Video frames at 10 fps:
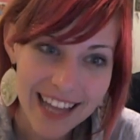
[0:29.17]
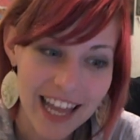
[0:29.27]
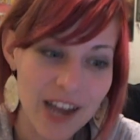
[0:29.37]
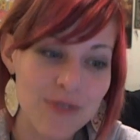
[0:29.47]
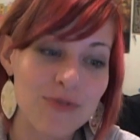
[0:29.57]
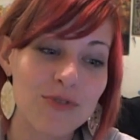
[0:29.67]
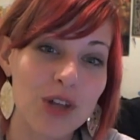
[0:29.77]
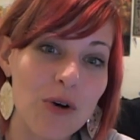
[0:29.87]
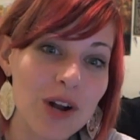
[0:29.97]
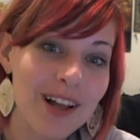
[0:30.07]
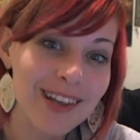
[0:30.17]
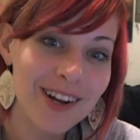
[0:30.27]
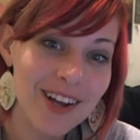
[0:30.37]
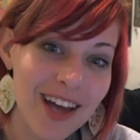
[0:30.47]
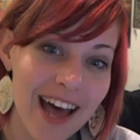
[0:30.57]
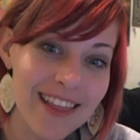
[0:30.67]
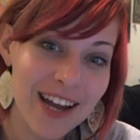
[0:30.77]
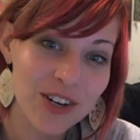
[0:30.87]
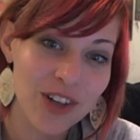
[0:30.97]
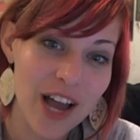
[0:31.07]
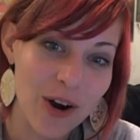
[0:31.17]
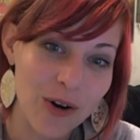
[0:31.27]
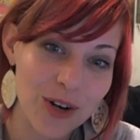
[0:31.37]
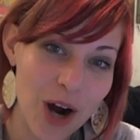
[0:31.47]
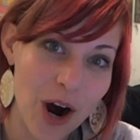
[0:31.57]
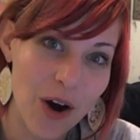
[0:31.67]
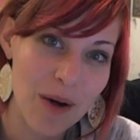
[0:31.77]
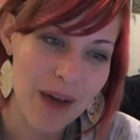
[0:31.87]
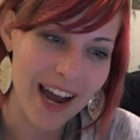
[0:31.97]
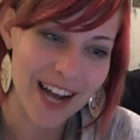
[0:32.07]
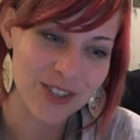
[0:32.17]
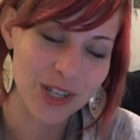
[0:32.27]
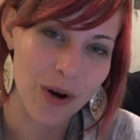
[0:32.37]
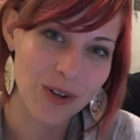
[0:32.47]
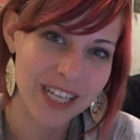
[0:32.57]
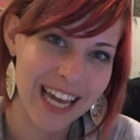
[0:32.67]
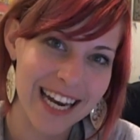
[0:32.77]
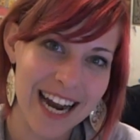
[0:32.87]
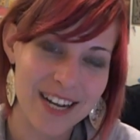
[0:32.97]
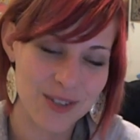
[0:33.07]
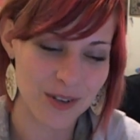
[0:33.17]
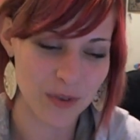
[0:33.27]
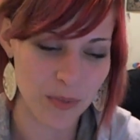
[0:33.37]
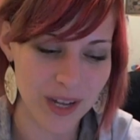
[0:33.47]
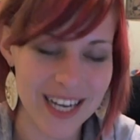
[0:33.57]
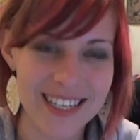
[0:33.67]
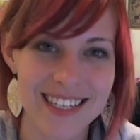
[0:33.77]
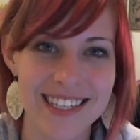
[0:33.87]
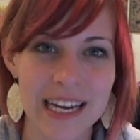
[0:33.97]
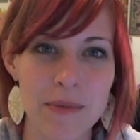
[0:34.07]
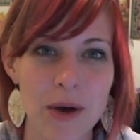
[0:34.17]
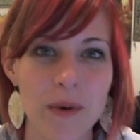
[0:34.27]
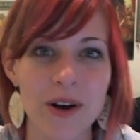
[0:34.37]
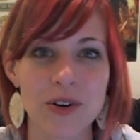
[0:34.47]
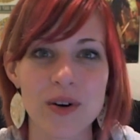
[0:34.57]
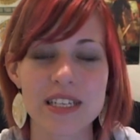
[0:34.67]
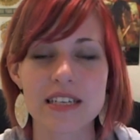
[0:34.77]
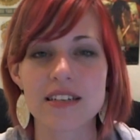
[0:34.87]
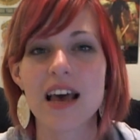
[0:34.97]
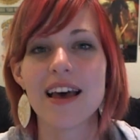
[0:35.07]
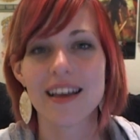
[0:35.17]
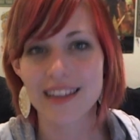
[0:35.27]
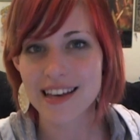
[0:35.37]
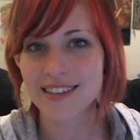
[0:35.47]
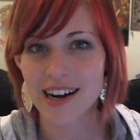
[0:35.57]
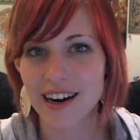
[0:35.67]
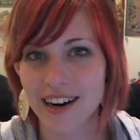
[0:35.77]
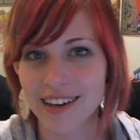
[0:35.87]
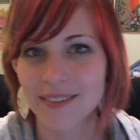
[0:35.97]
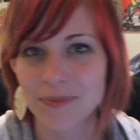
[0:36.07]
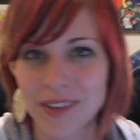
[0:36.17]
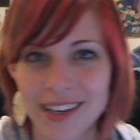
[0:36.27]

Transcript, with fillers: and like float a little and then you're like oh no i'm not actually holding it in any sort of a place and it's going to make weird noises these are